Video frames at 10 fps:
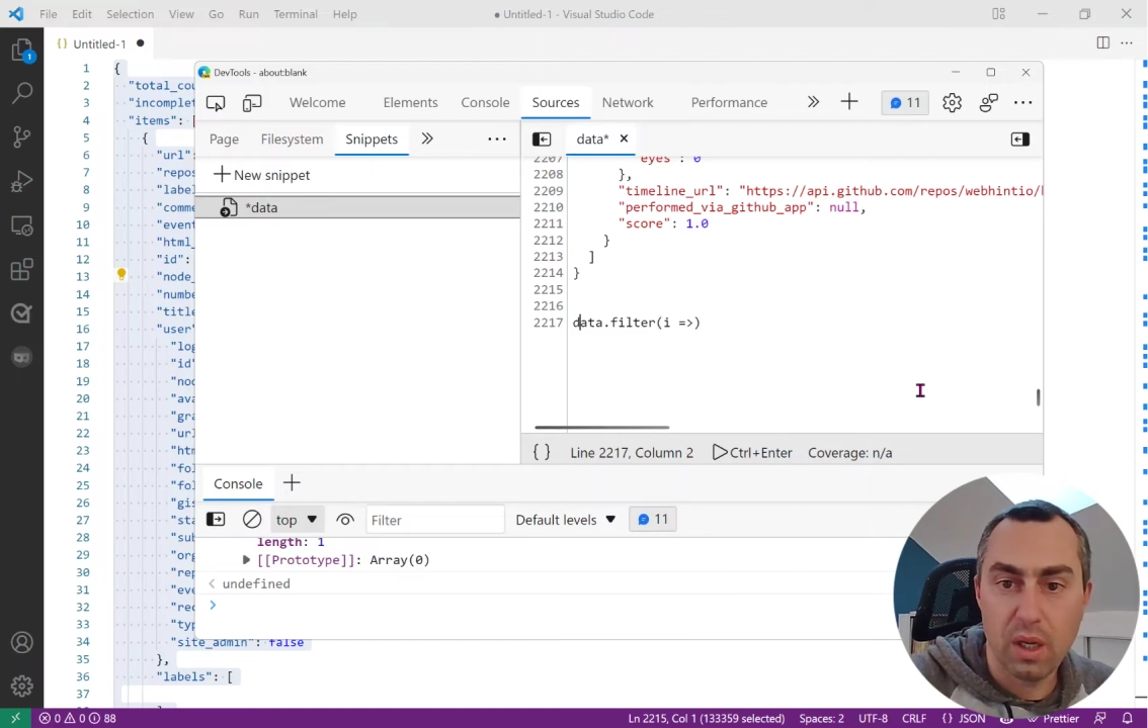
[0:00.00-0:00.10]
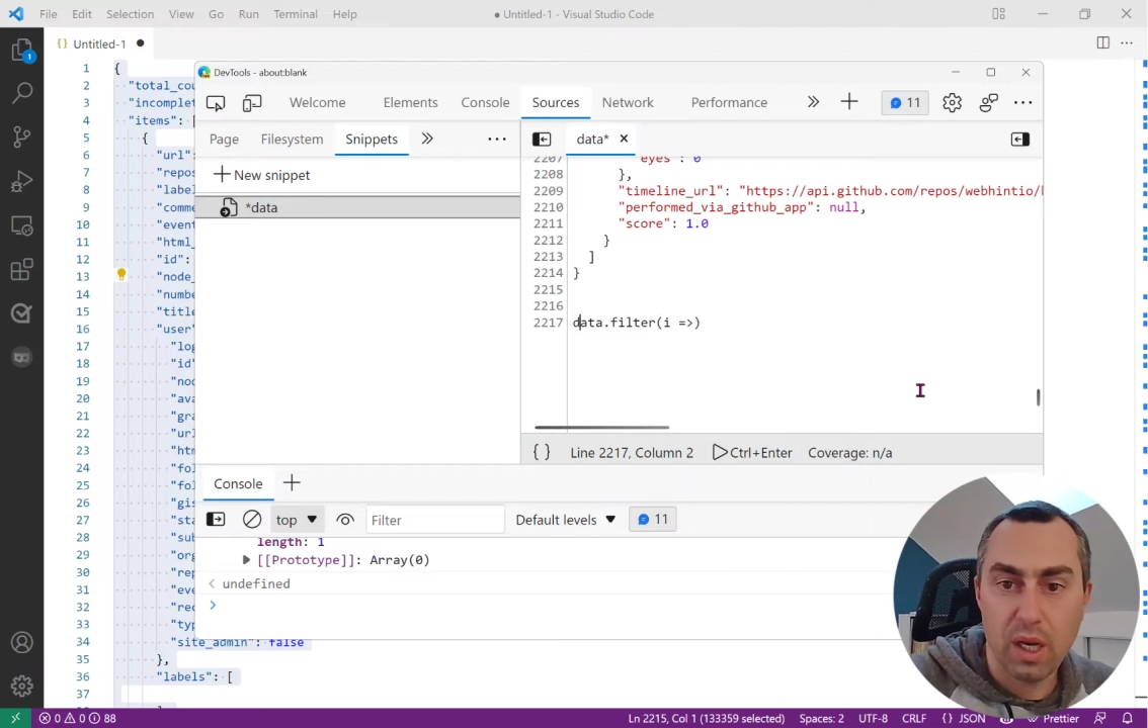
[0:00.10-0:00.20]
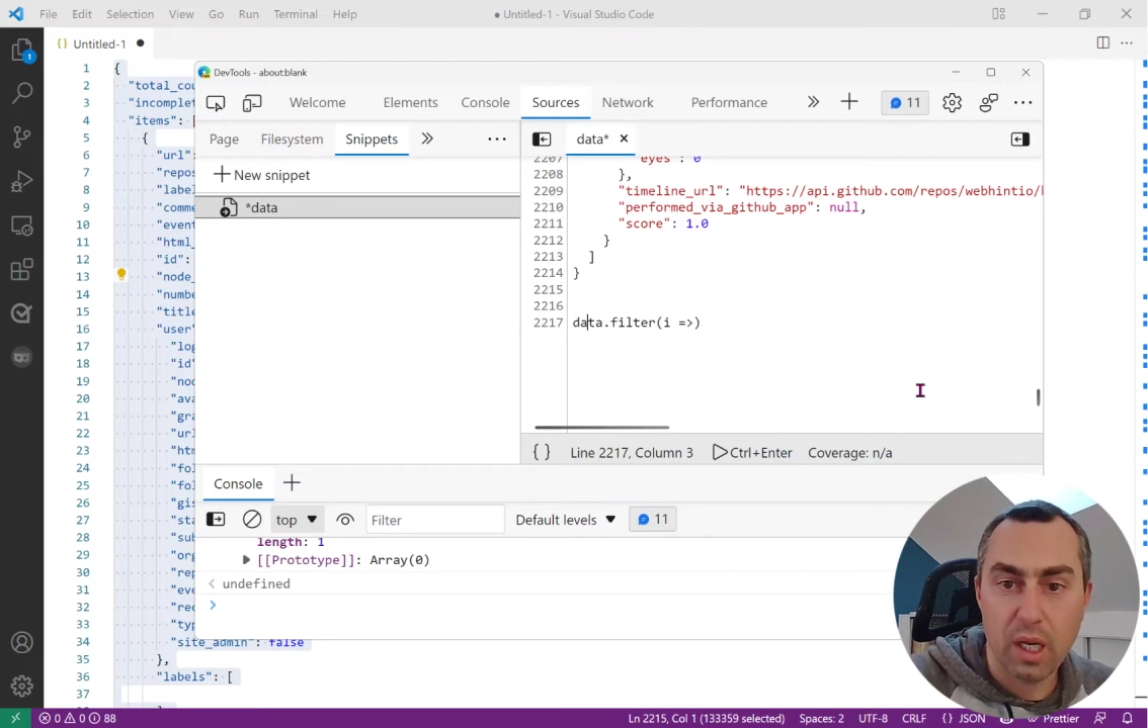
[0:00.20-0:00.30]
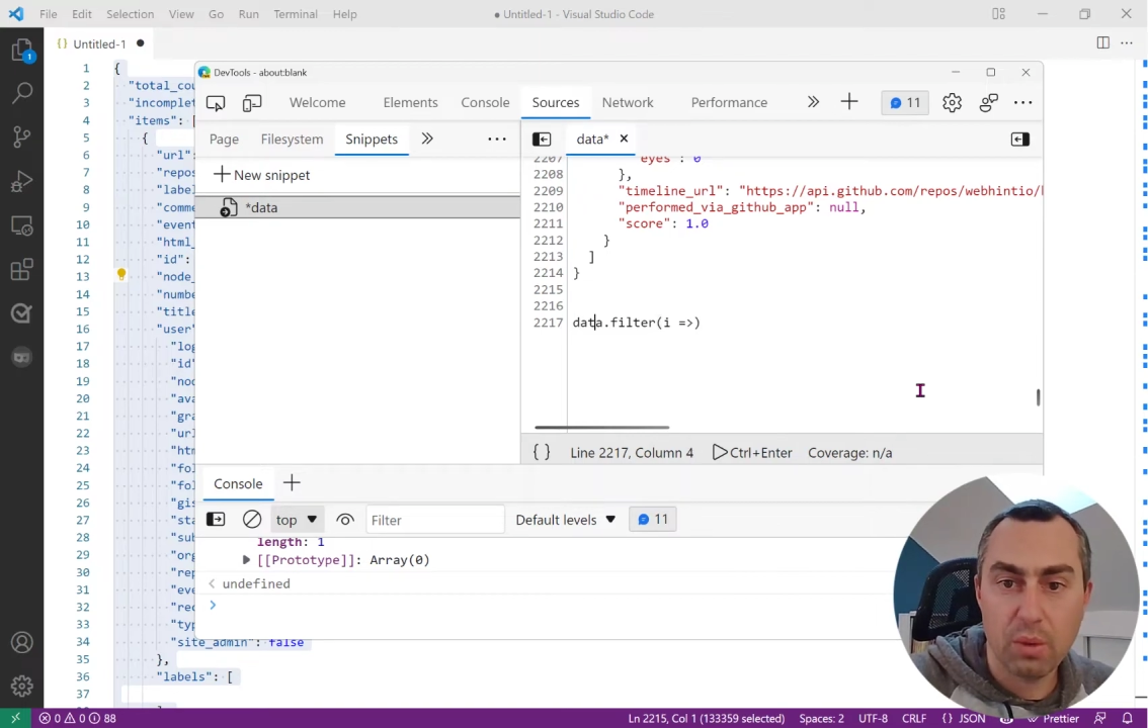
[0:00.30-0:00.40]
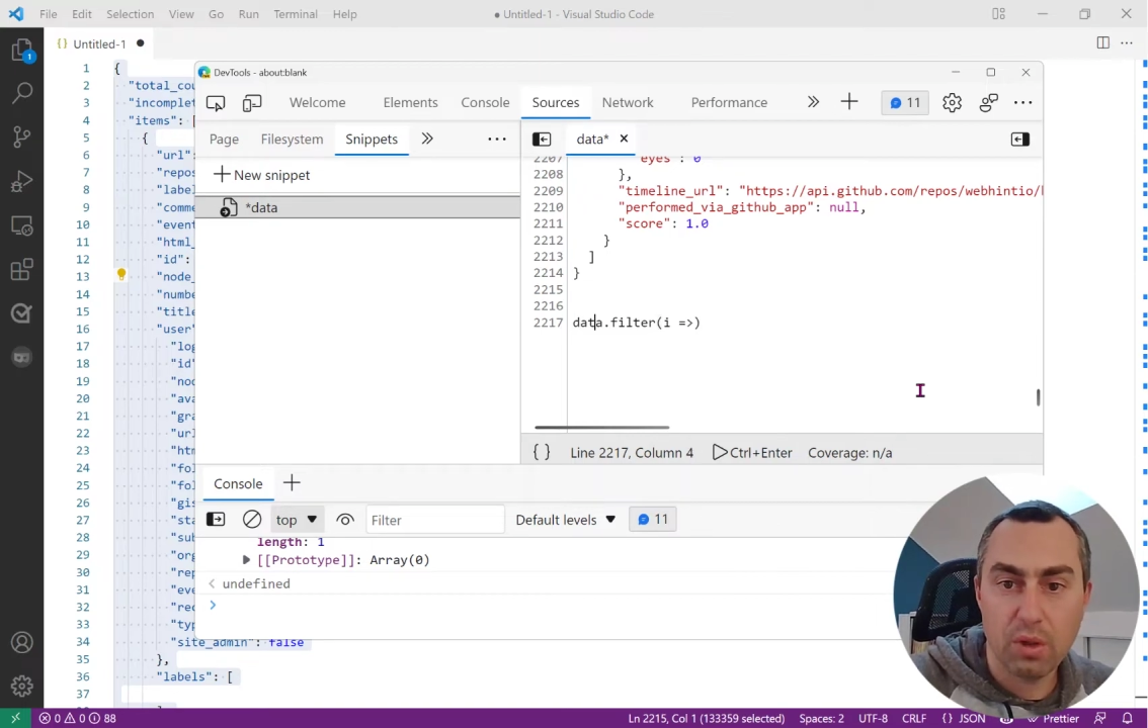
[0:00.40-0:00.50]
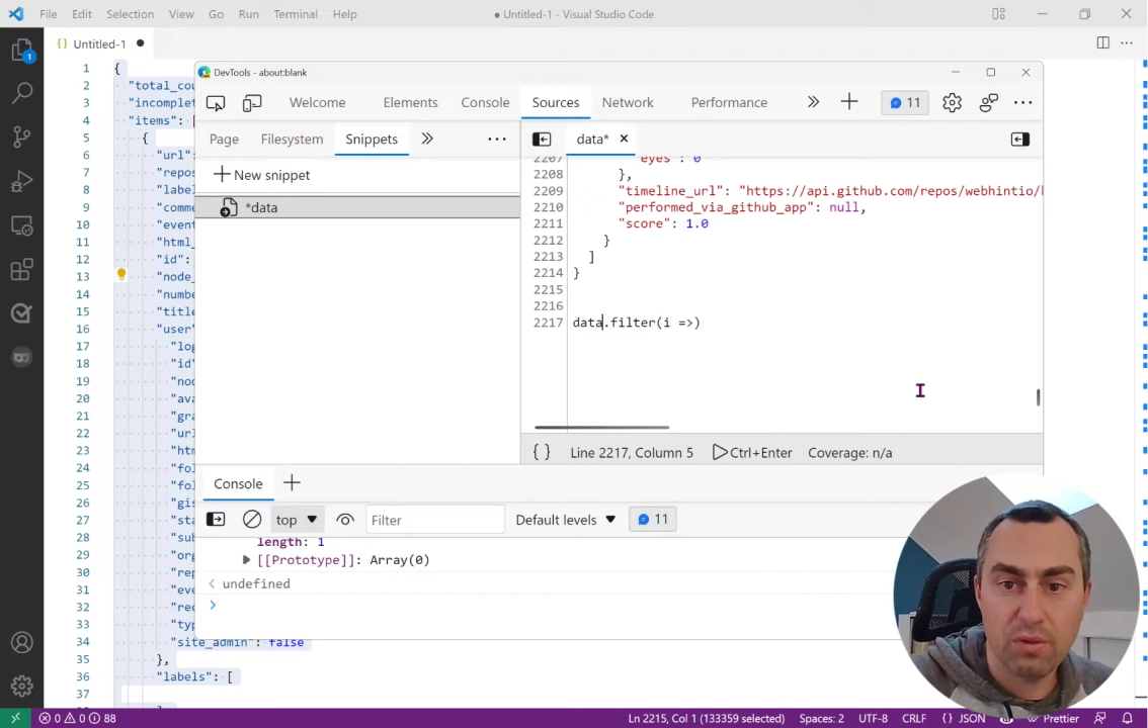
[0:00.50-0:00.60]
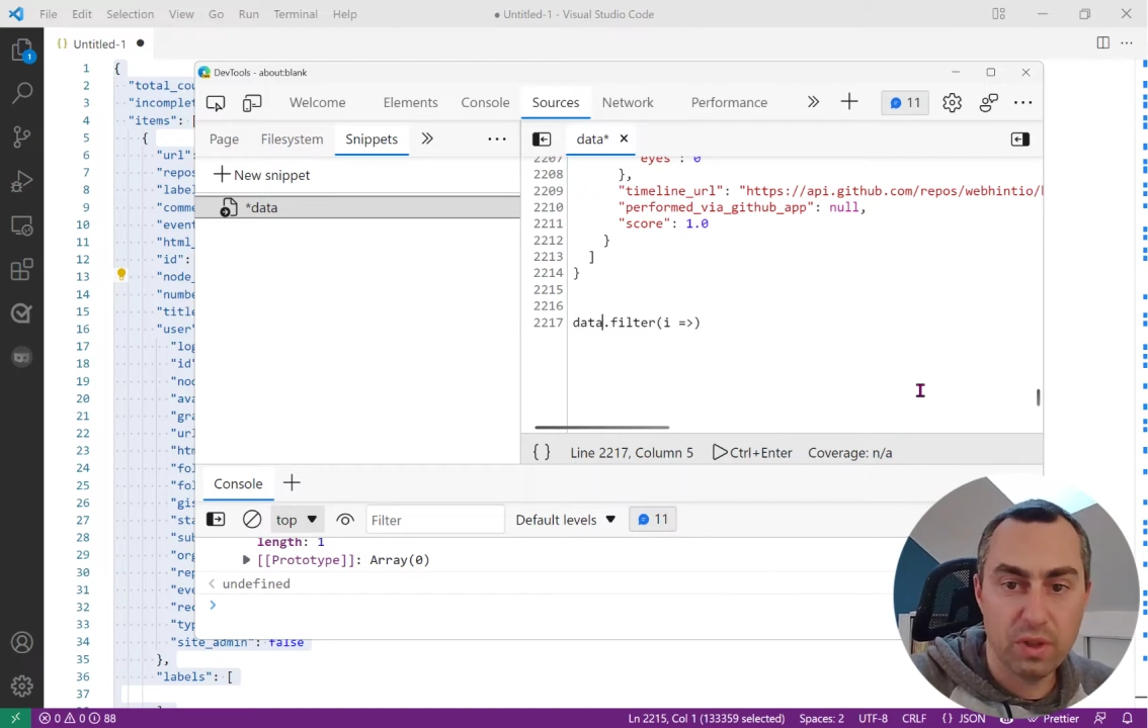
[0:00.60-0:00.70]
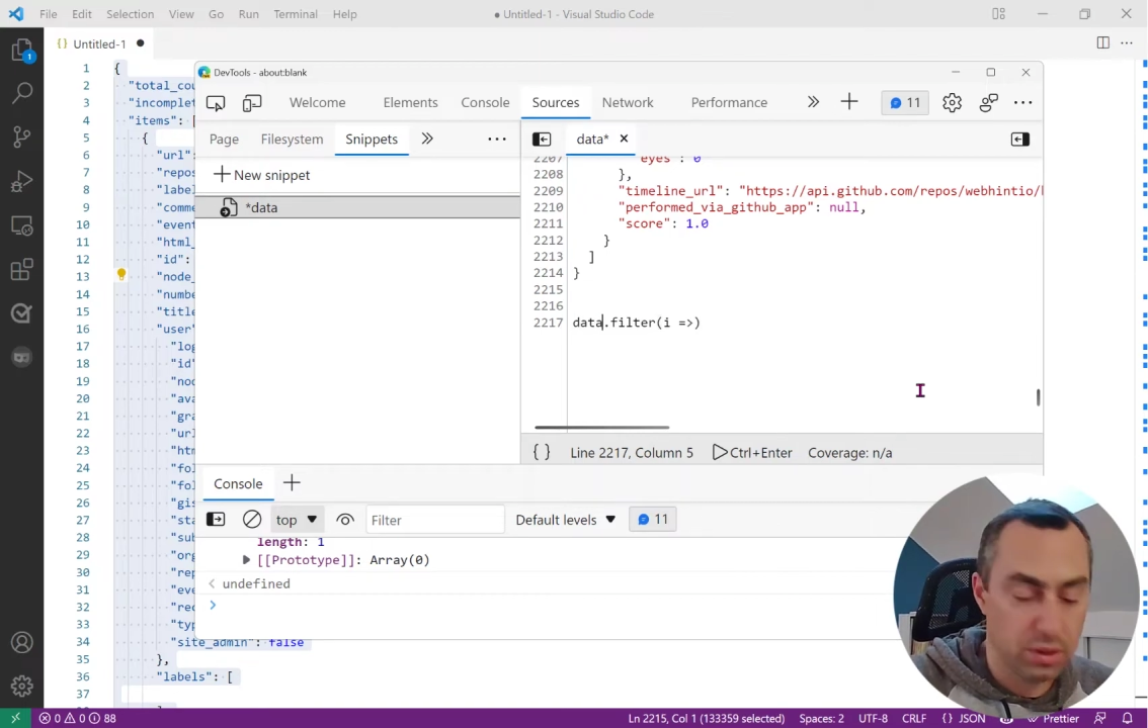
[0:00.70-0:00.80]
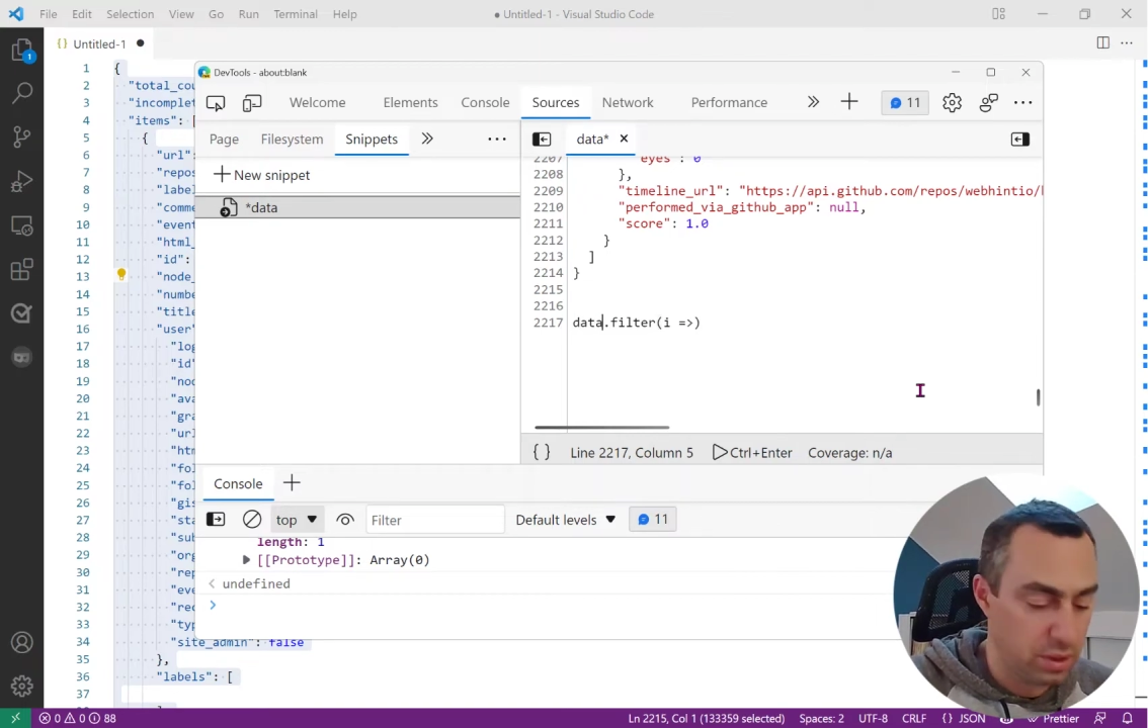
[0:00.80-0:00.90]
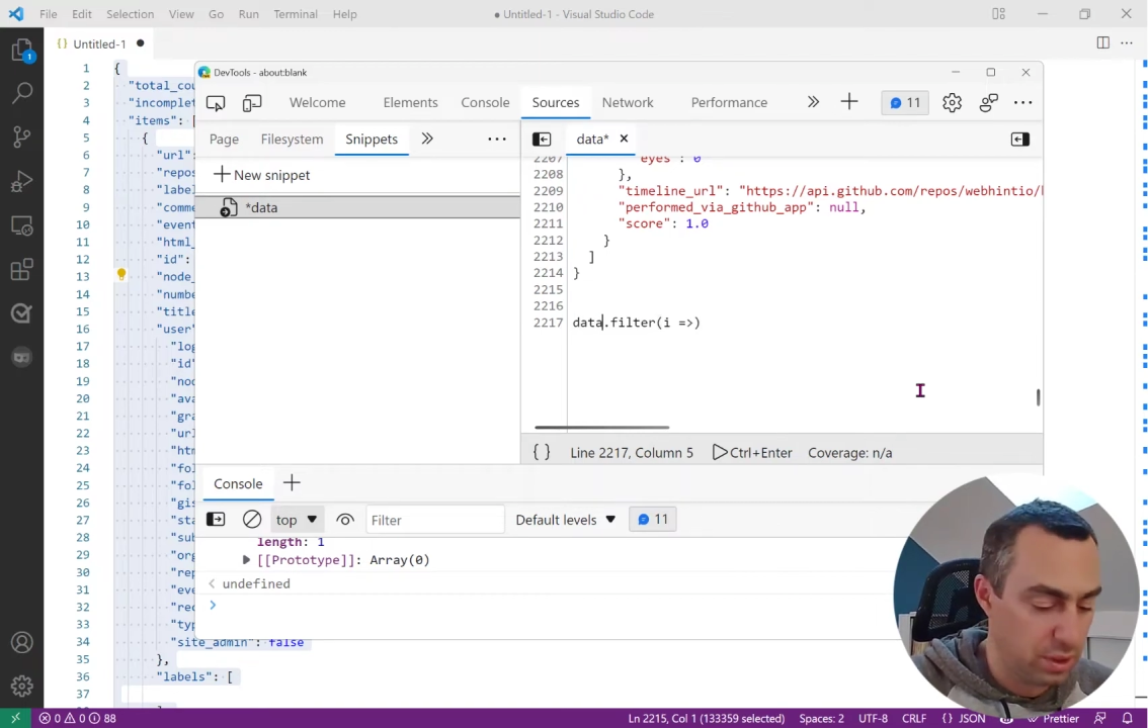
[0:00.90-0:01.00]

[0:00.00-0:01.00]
I want to filter